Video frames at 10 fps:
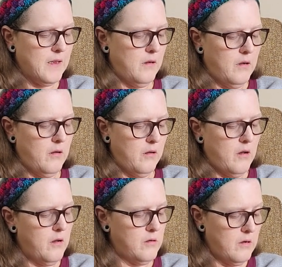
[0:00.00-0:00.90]

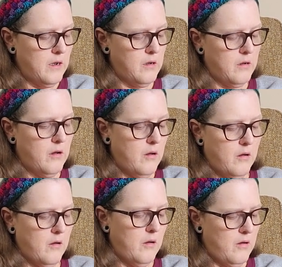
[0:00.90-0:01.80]
mentally to
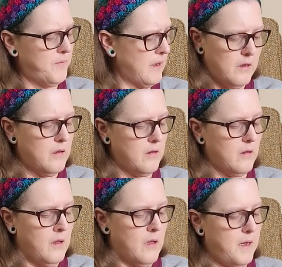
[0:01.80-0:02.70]
get
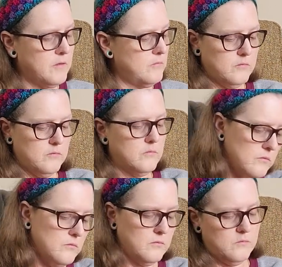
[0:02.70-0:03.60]
myself
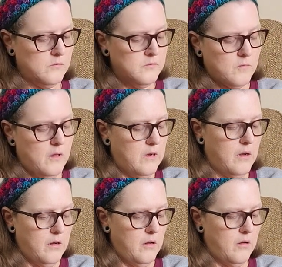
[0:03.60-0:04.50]
motivated to get up
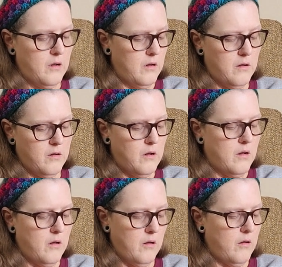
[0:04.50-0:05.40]
and actually
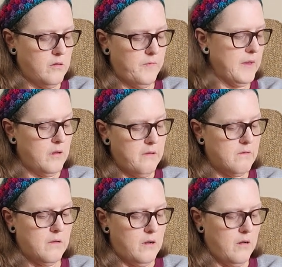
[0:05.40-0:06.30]

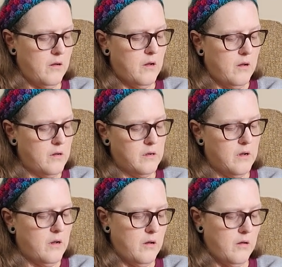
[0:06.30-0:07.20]
do something.
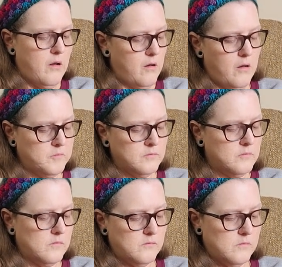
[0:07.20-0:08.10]
So
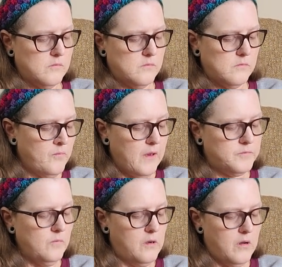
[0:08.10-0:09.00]
I just
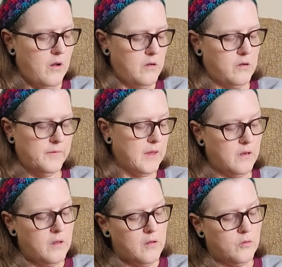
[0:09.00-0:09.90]
um
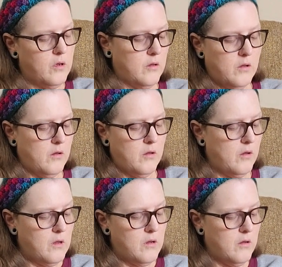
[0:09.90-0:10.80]
I'm looking
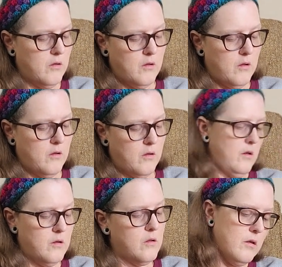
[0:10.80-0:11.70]
forward to
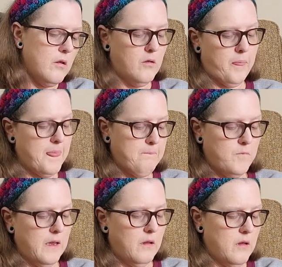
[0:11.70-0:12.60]
having the
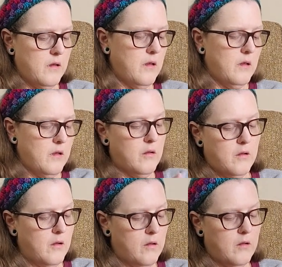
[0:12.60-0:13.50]
time to
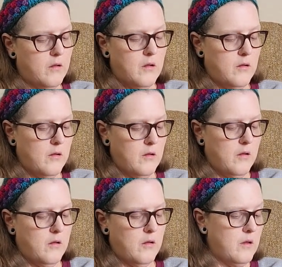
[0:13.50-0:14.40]
sit down
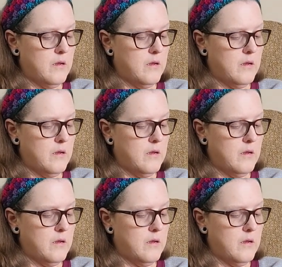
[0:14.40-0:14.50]
and